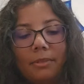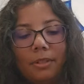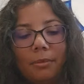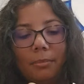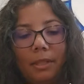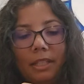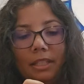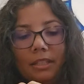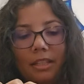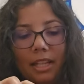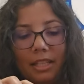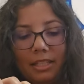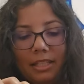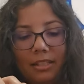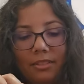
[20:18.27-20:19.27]
to be,
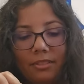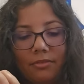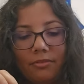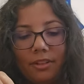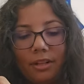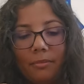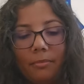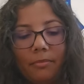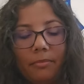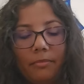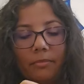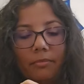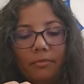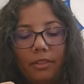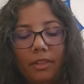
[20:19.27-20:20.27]
at least from,
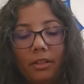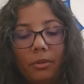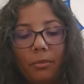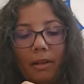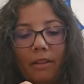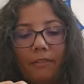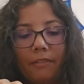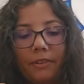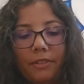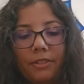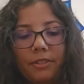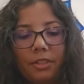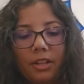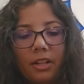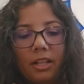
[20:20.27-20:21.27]
you know, my first
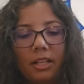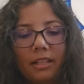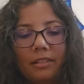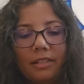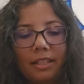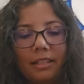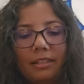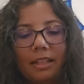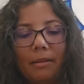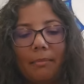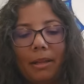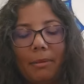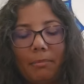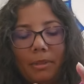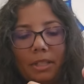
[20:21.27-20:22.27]
thought is that that
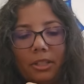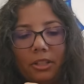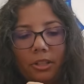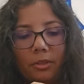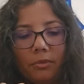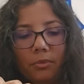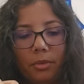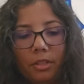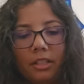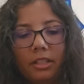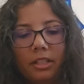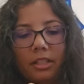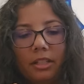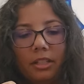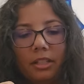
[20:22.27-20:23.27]
might be a lot of
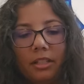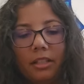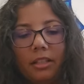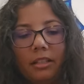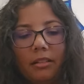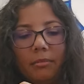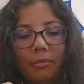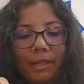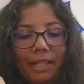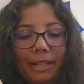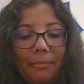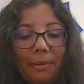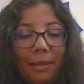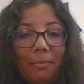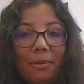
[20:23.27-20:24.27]
work, but it
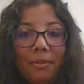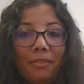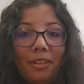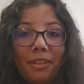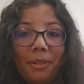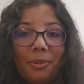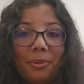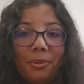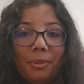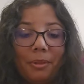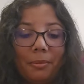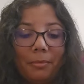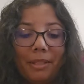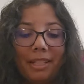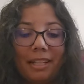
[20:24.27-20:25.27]
might be really
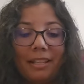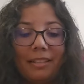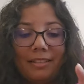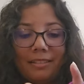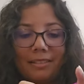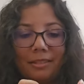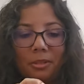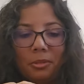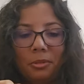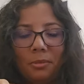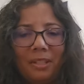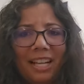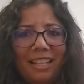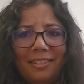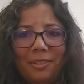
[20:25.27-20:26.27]
cool because who
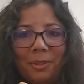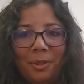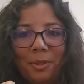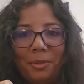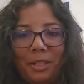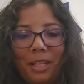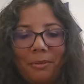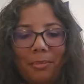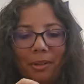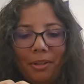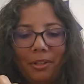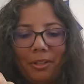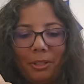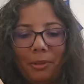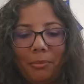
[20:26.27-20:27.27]
has a crochet
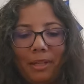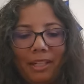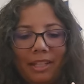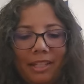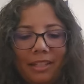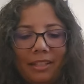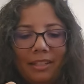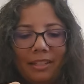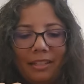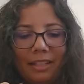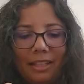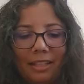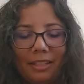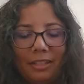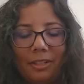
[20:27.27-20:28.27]
book? Nobody.
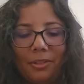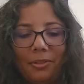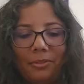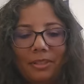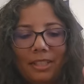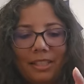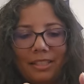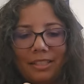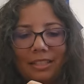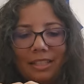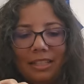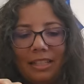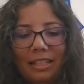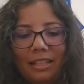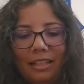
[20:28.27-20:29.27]
Like, you know,
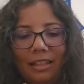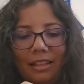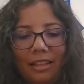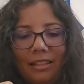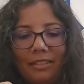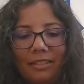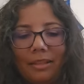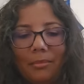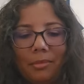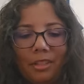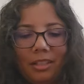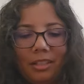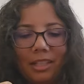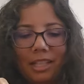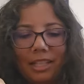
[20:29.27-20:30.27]
it's
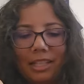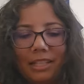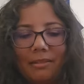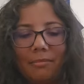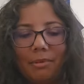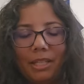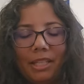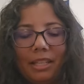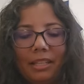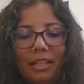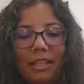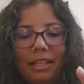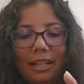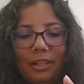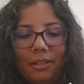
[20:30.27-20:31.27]
something that can be
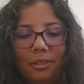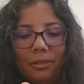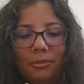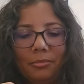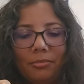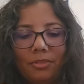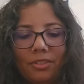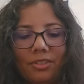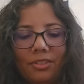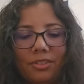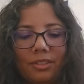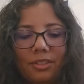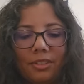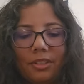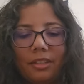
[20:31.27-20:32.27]
an heirloom for
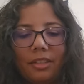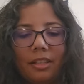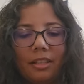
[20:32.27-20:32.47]
sure